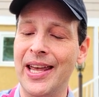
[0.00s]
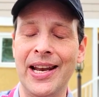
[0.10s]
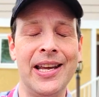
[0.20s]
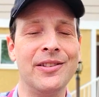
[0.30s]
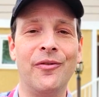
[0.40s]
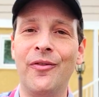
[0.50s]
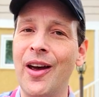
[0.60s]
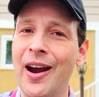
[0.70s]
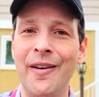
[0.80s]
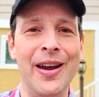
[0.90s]
it is
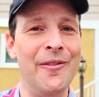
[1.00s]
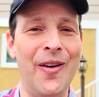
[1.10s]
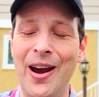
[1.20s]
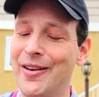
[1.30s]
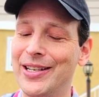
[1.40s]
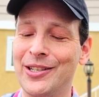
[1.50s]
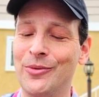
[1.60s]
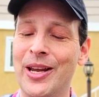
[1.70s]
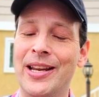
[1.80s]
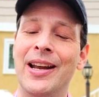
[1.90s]
very, very
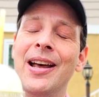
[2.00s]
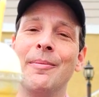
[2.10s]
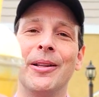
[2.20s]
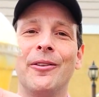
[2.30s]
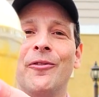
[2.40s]
sweet. But